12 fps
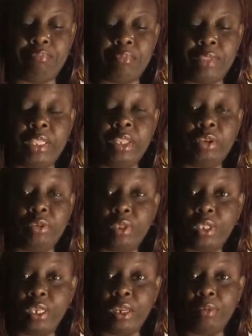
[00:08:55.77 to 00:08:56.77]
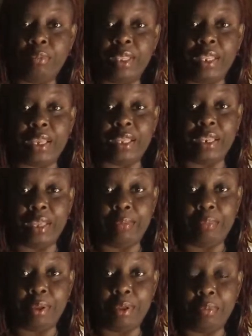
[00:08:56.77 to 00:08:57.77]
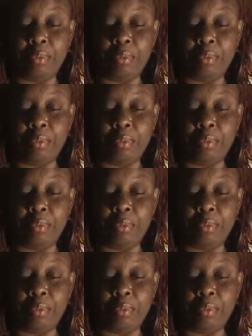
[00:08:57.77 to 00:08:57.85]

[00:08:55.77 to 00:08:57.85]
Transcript: Literally, it'll be like a light bulb